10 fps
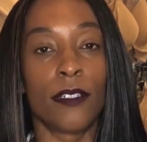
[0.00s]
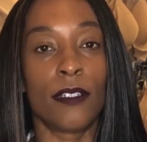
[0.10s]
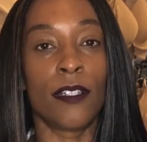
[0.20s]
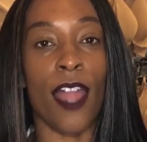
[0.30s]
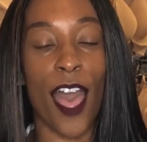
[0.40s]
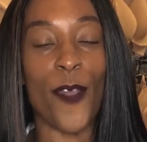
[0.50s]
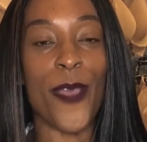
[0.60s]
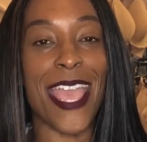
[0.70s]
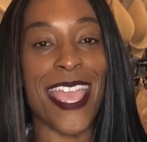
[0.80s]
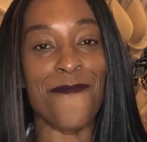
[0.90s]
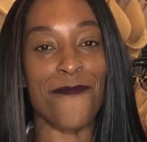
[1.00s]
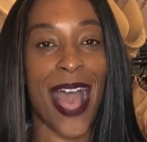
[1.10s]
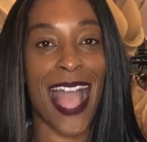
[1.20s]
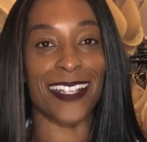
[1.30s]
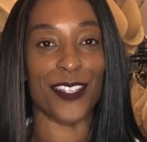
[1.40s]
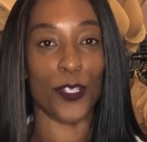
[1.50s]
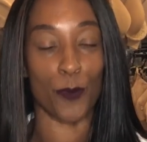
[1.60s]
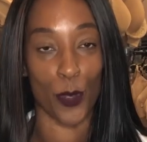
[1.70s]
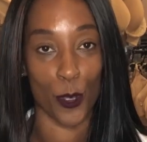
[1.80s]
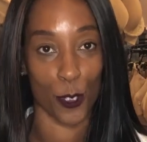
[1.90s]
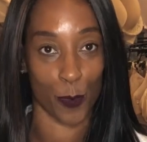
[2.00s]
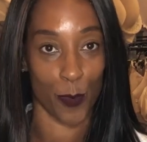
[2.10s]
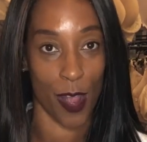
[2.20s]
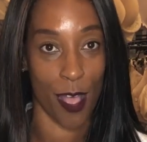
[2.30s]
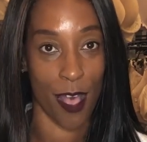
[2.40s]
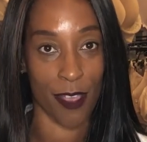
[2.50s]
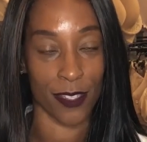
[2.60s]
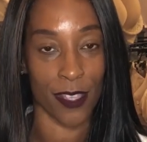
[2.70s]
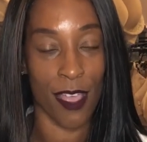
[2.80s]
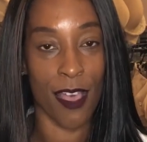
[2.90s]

low impact sports bras